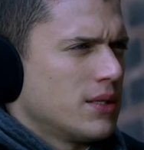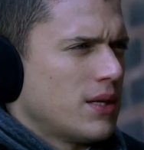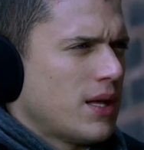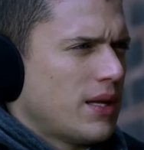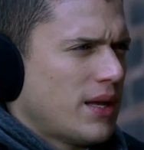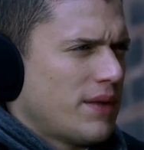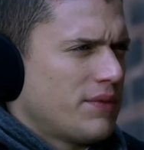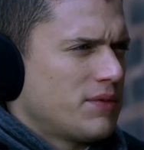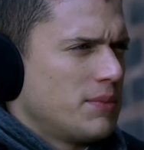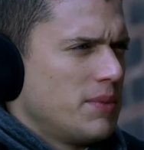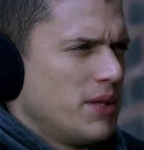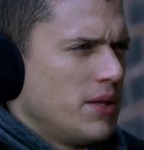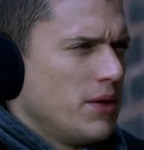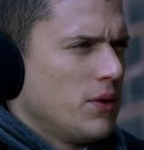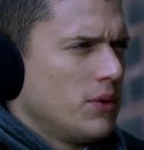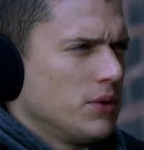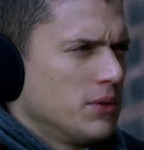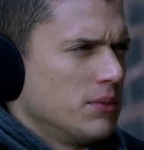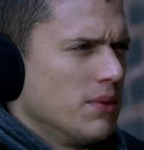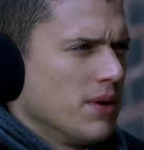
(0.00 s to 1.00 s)
Following
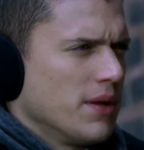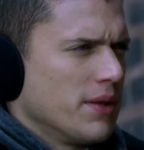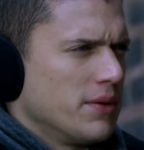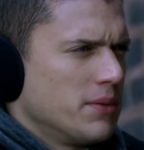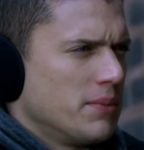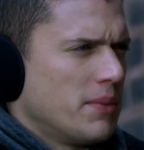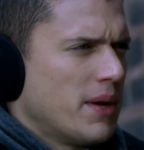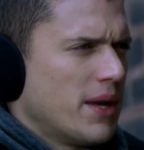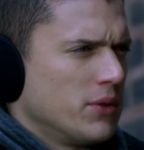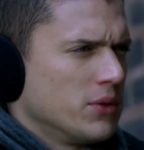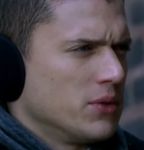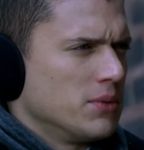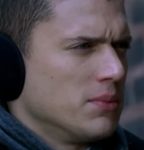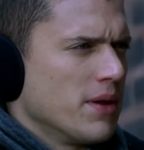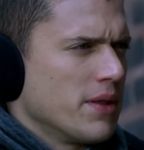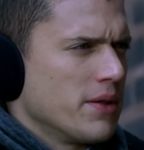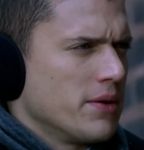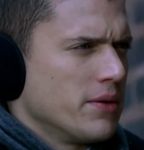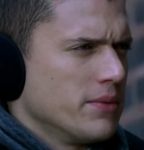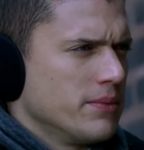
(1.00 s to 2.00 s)
Lincoln's
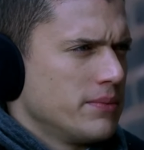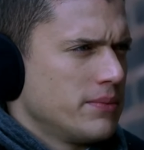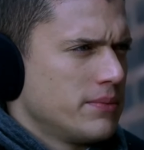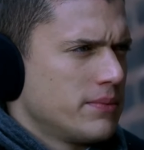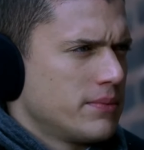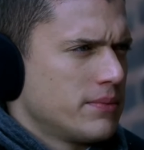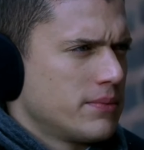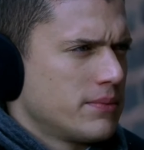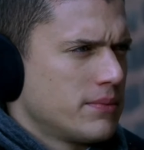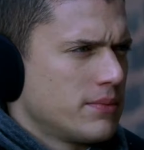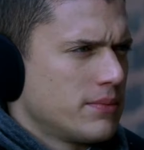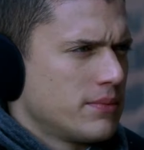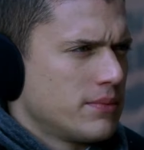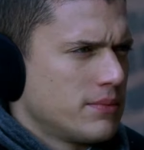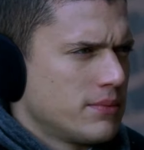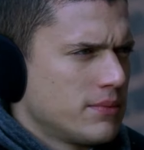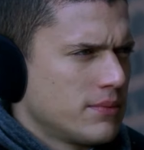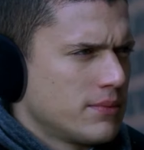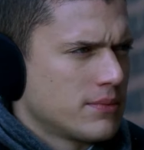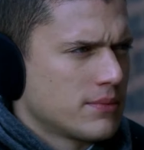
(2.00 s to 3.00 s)
incarceration,
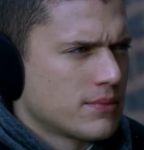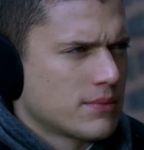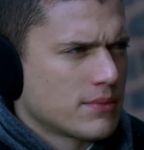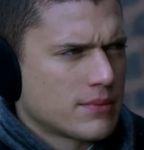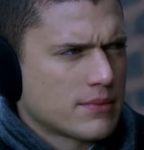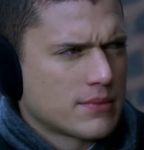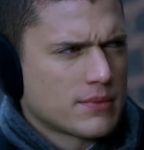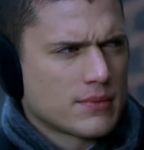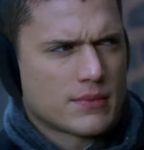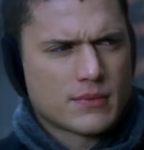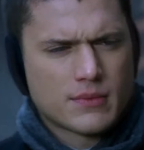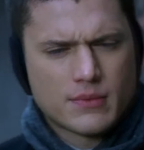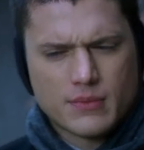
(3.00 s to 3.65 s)
Scofield hated him for